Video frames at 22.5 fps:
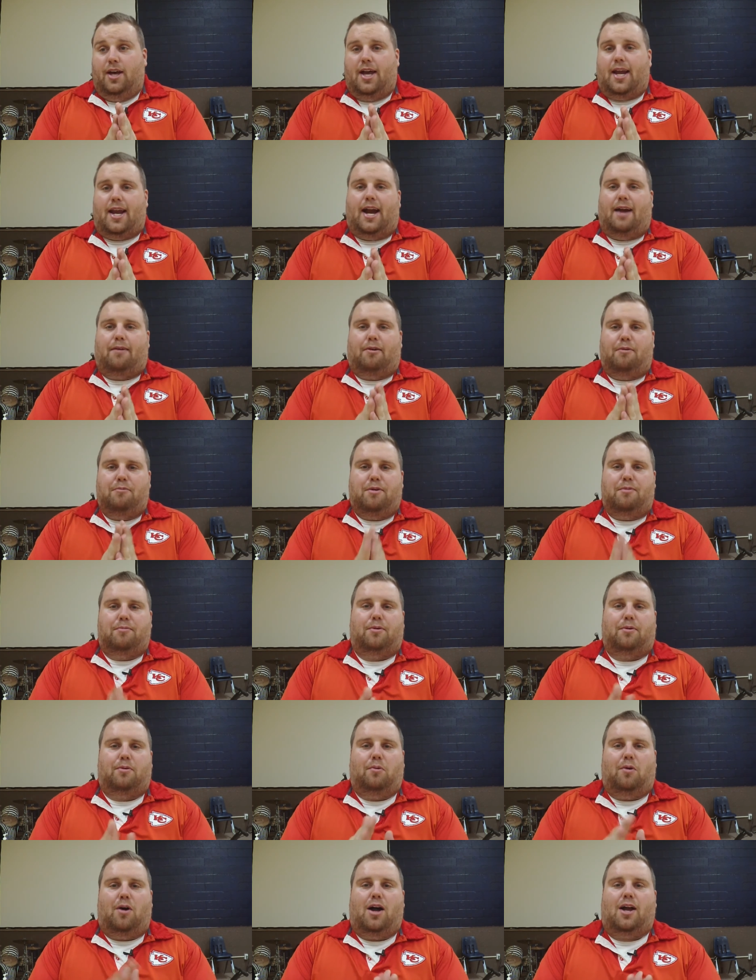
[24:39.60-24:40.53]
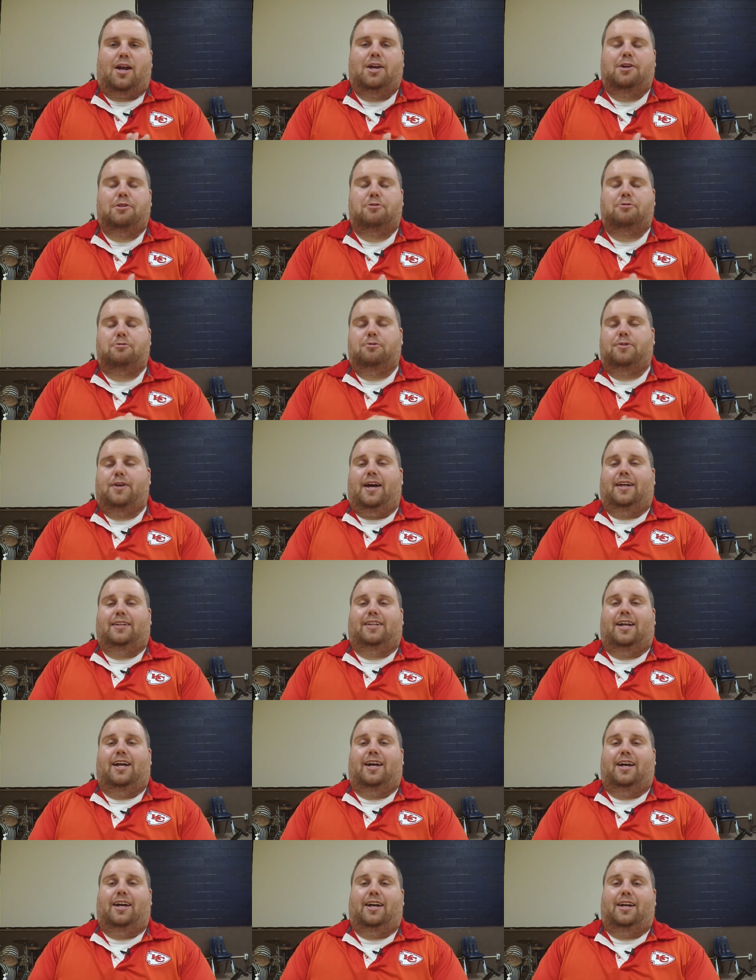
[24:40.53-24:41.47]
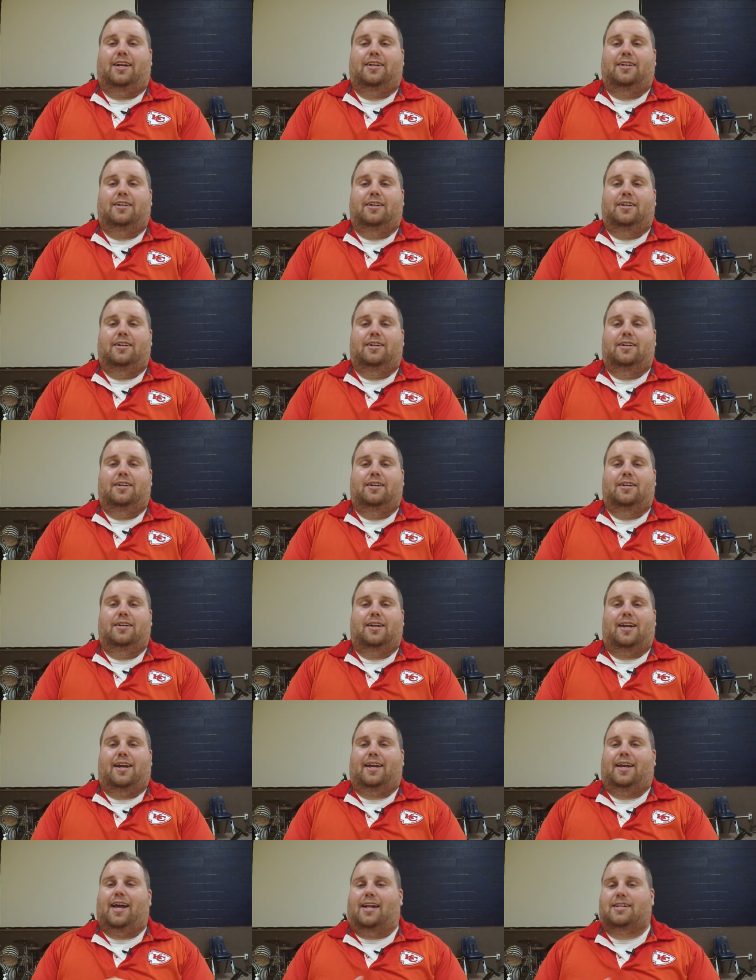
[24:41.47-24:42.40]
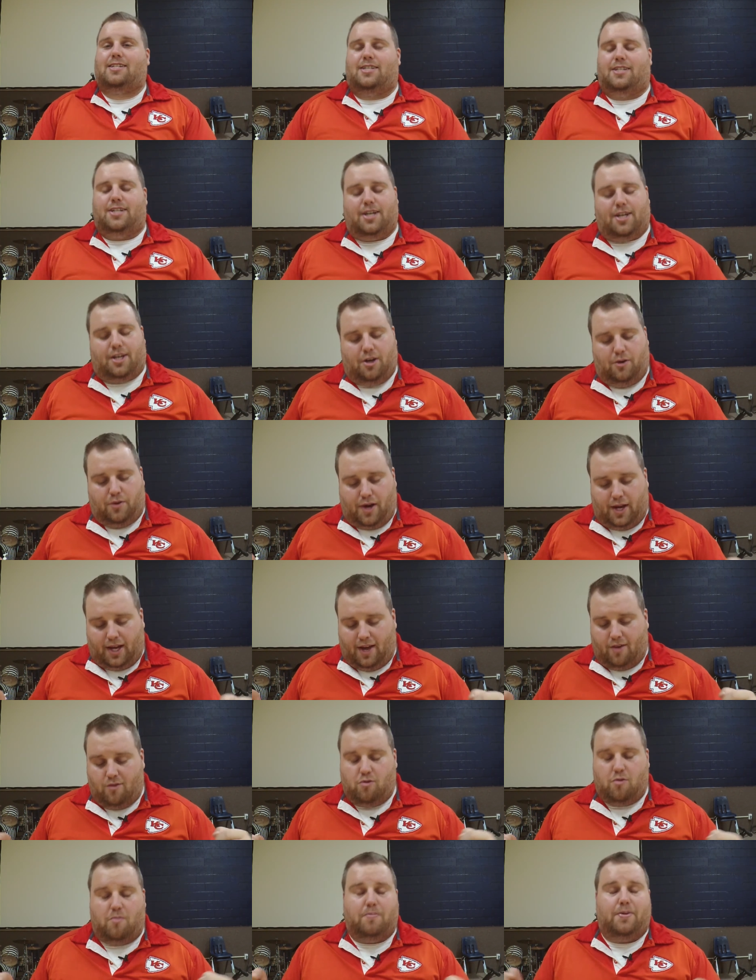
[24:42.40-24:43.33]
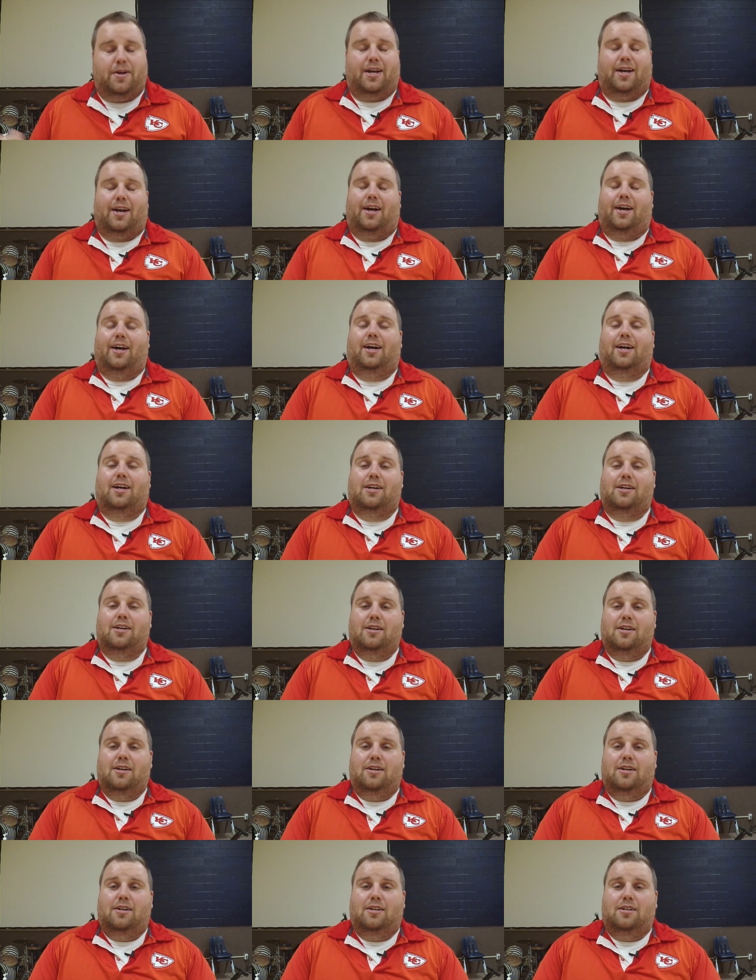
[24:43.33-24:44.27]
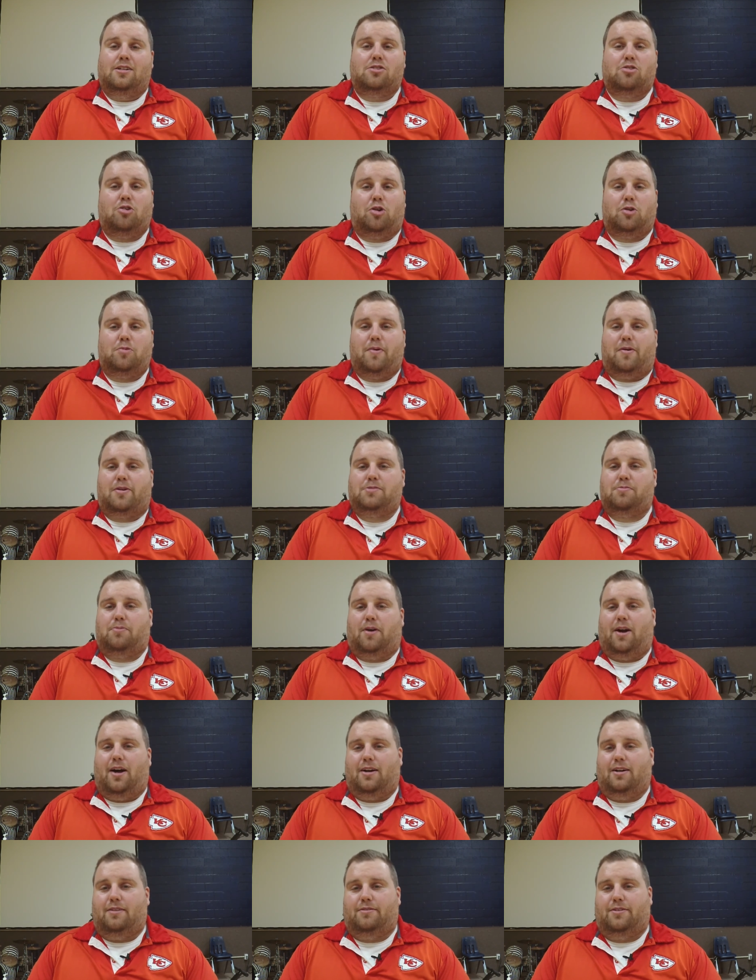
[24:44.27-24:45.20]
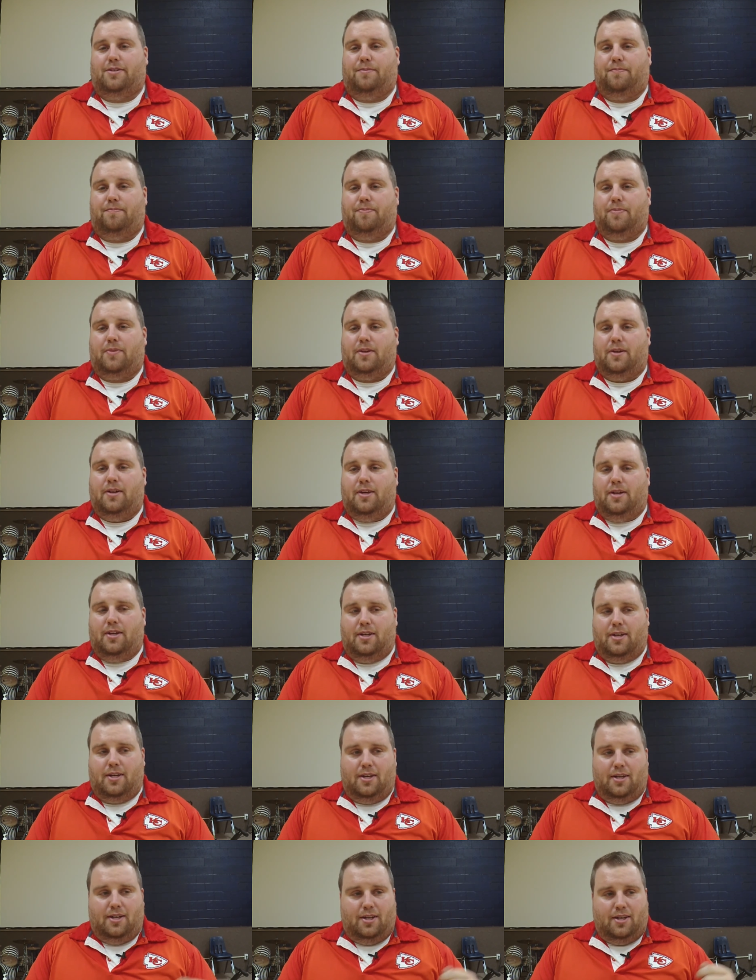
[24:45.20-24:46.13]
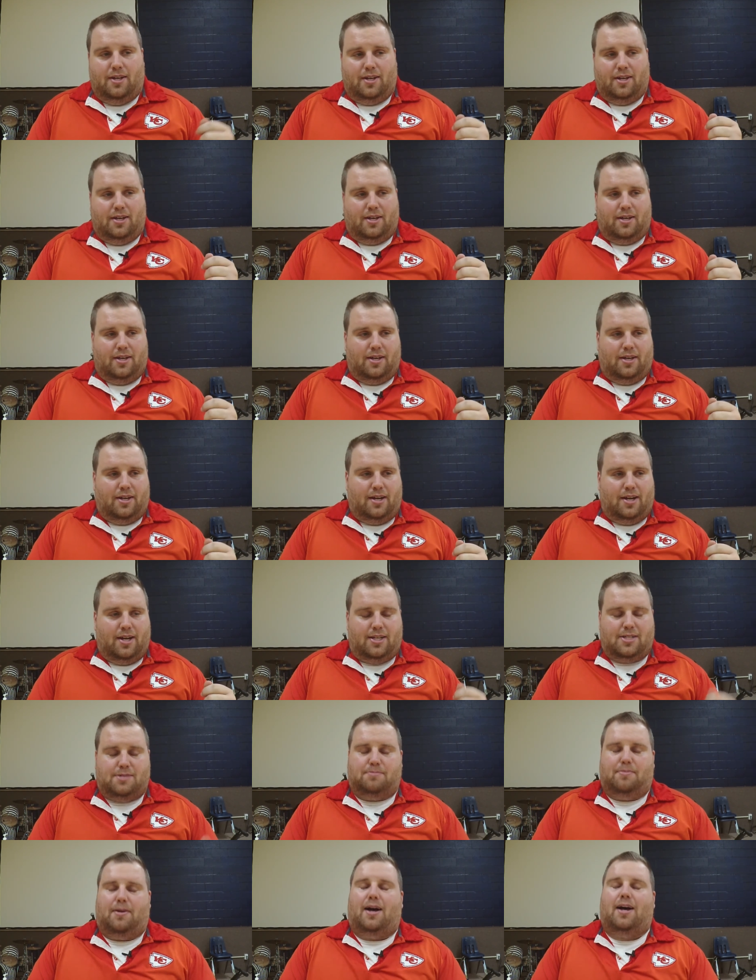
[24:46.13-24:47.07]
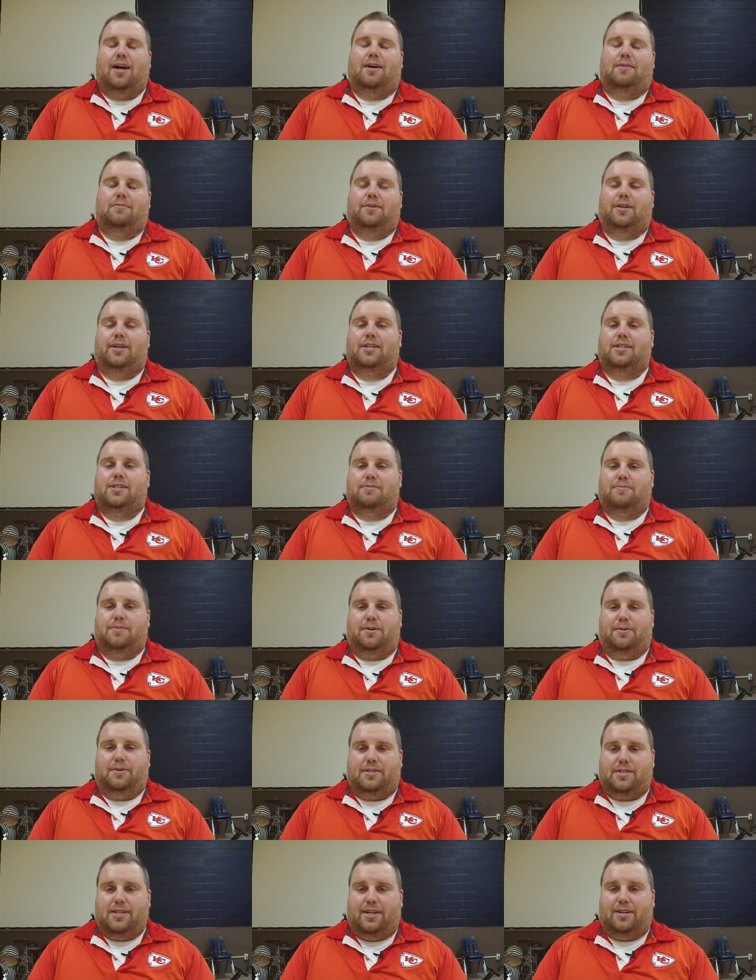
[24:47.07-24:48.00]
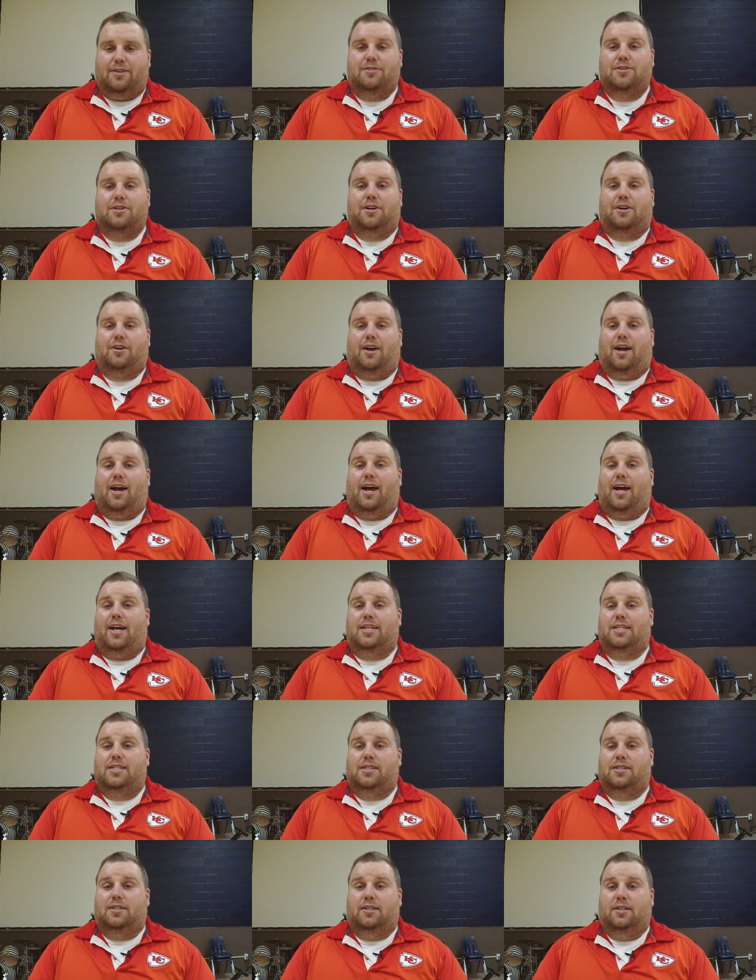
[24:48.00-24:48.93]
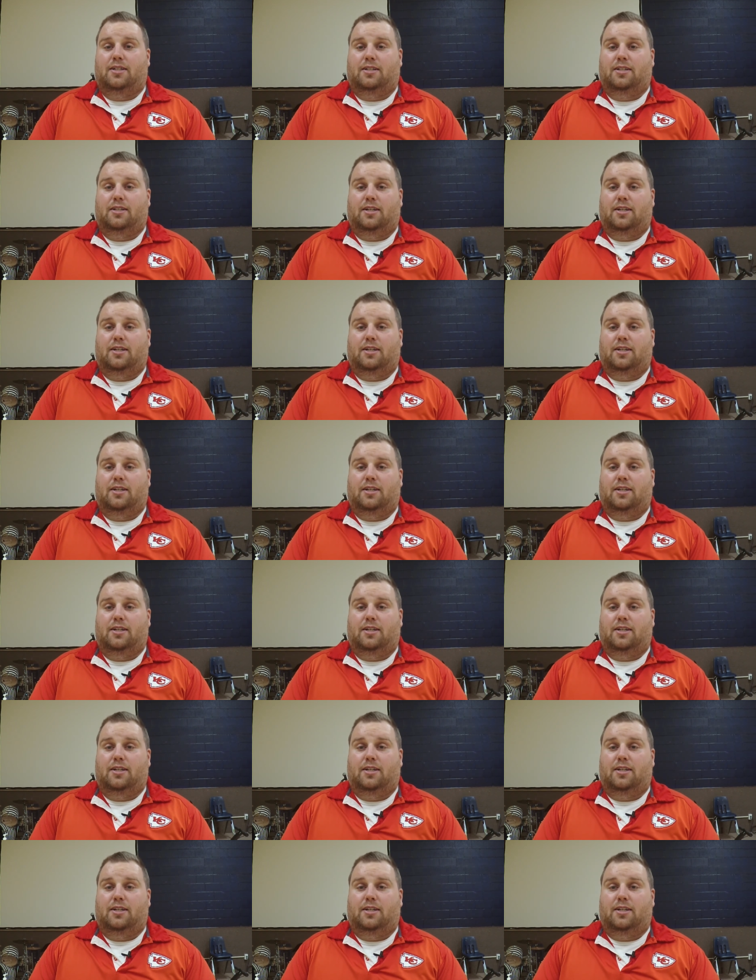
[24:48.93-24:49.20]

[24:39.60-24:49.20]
And I remember walking through that line, and I got to Nico and I gave him a big hug, told him I was proud of him. His mom looked at me with tears in her eyes